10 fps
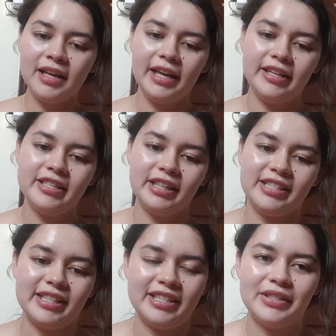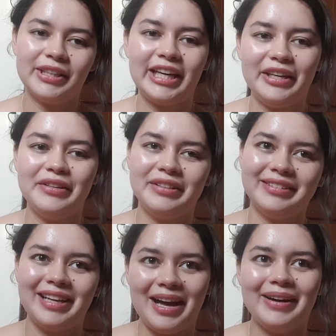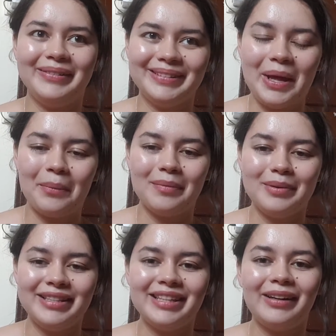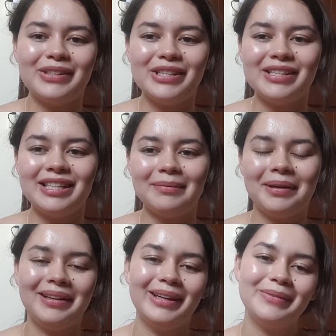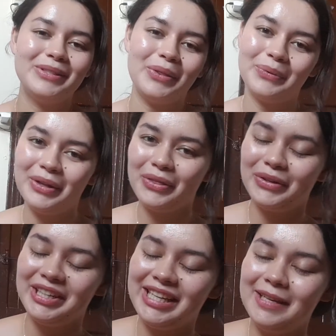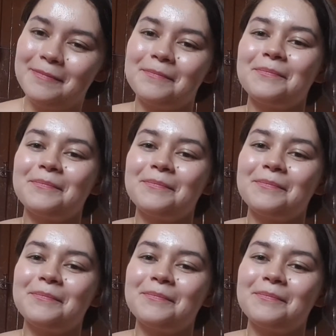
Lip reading: And I said, okay, I will nap a bit. I'll just set my alarm to 3:30.